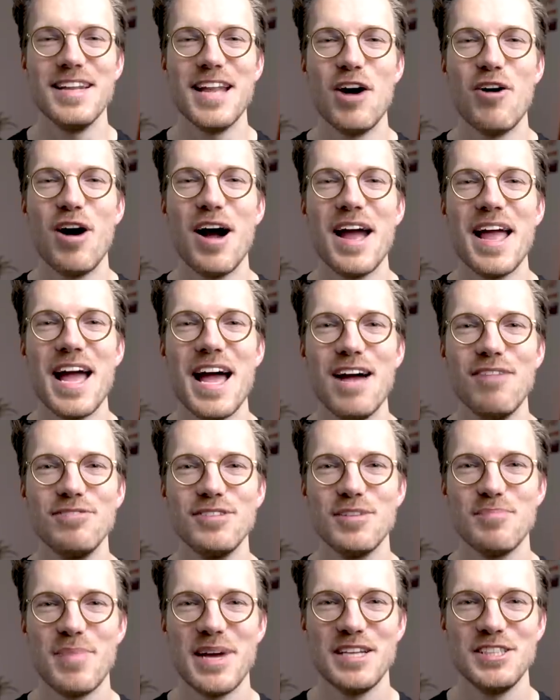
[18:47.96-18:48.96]
Now I have
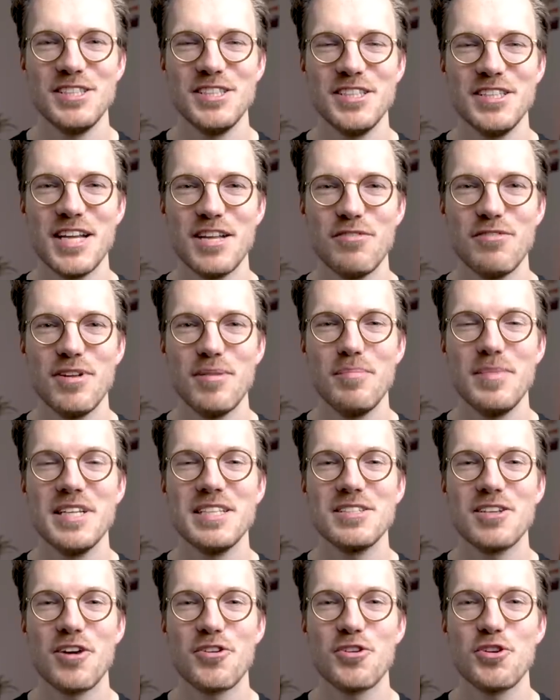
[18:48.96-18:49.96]
to mention that
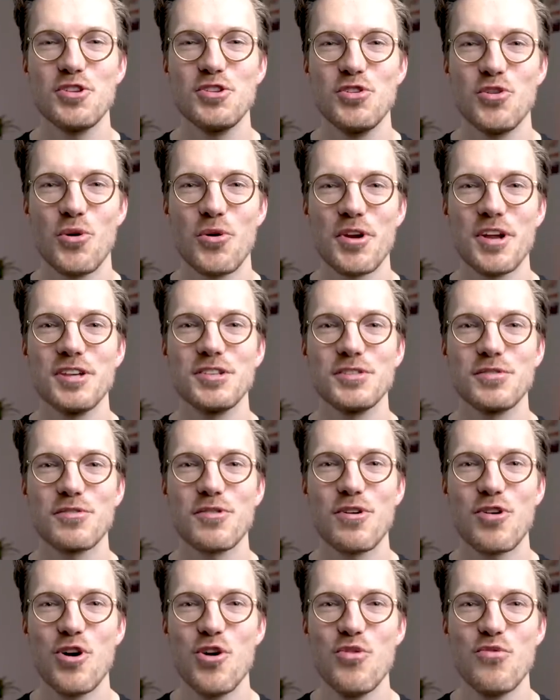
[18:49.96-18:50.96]
Fitbits are notorious
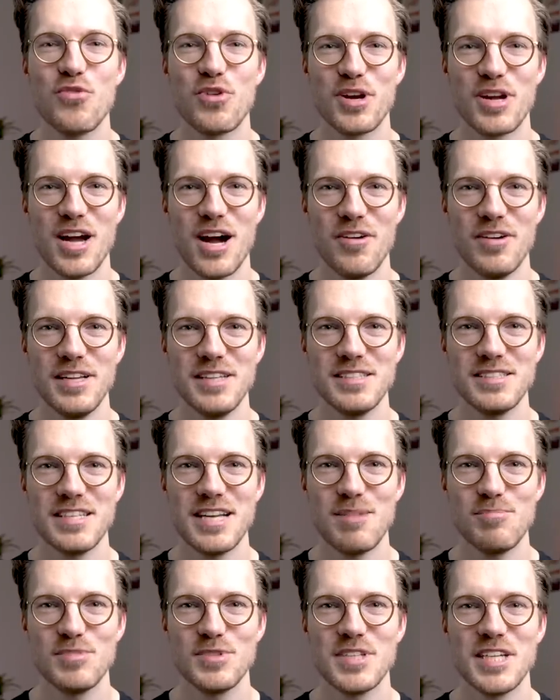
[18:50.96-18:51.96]
for overcounting
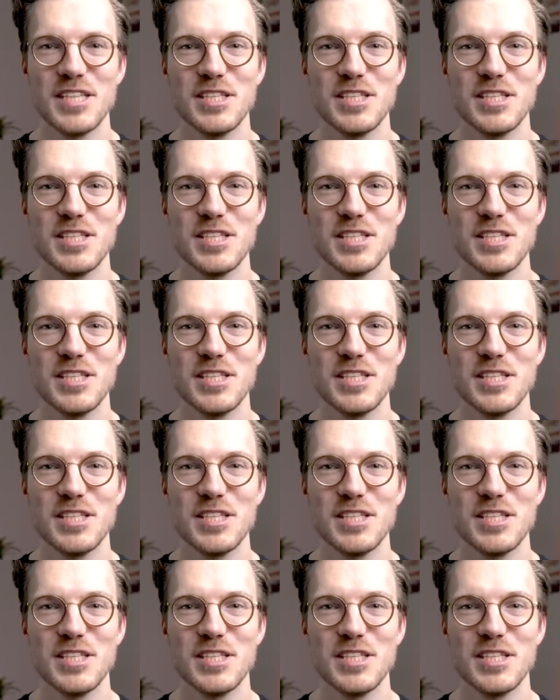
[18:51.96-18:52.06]
steps,